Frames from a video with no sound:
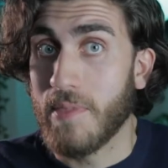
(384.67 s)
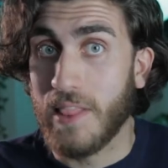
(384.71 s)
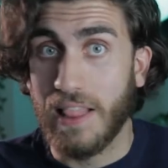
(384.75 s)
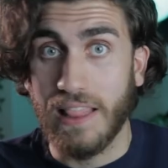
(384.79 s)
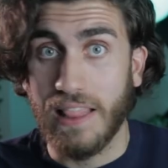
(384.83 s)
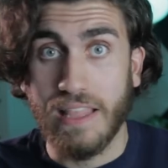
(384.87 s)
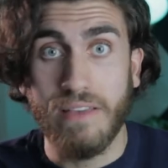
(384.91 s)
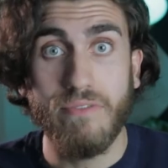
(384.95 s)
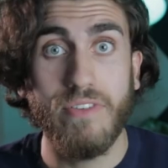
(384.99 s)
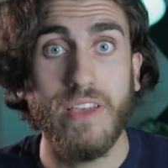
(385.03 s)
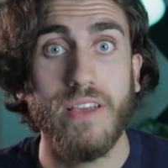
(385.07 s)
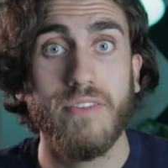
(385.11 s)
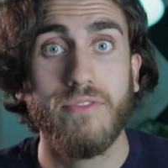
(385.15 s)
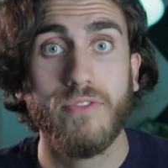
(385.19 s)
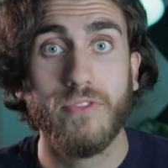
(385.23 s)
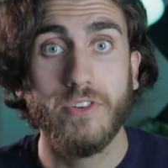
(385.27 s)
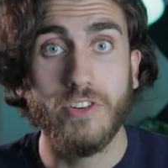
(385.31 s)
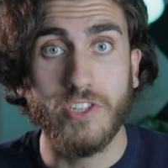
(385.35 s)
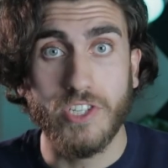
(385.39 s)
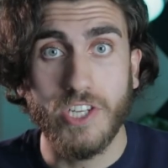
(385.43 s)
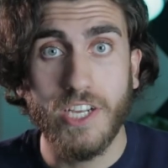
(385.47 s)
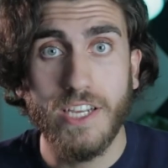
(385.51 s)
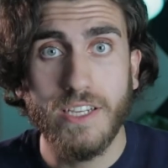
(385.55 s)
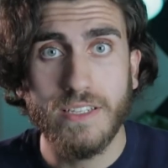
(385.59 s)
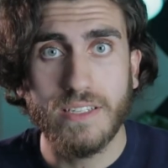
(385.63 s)
living
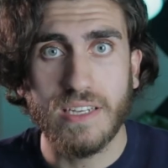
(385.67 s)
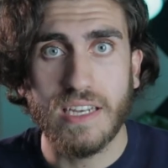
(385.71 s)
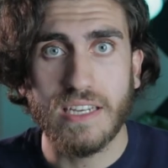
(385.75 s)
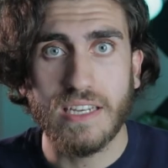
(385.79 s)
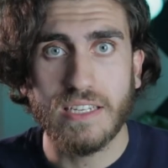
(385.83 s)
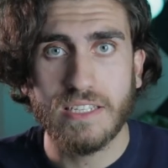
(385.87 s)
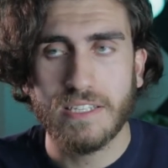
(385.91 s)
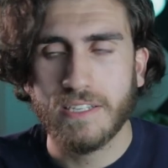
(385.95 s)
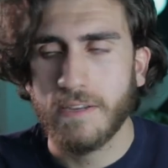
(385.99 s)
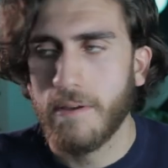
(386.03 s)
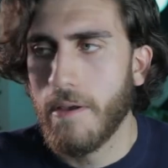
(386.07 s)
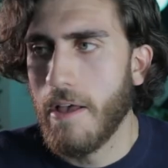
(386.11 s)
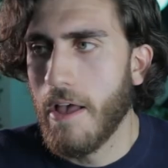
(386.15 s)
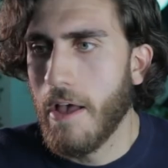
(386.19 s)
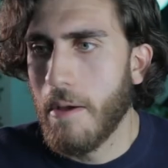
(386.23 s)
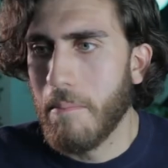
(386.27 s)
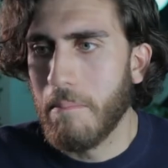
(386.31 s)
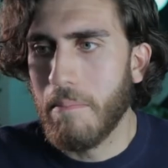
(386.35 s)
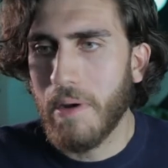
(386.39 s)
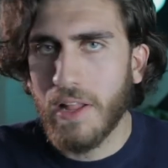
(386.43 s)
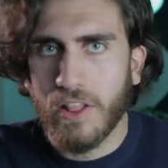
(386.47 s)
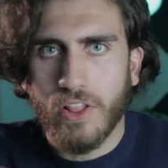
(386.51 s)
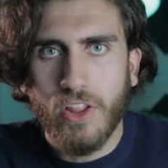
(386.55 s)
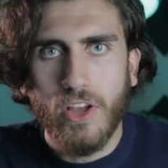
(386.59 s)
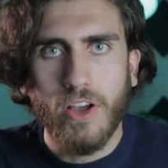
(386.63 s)
for Jesus
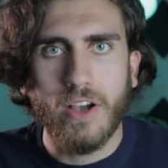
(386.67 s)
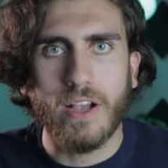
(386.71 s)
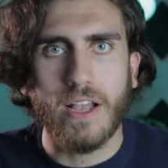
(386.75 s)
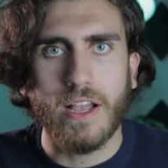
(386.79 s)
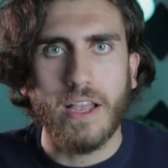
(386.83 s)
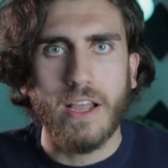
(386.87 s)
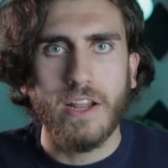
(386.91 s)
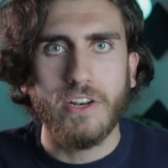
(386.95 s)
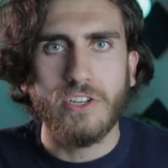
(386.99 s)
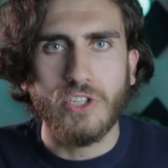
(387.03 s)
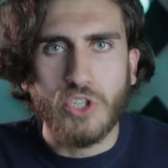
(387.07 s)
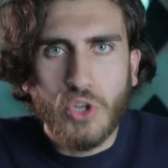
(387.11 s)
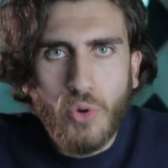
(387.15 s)
but look,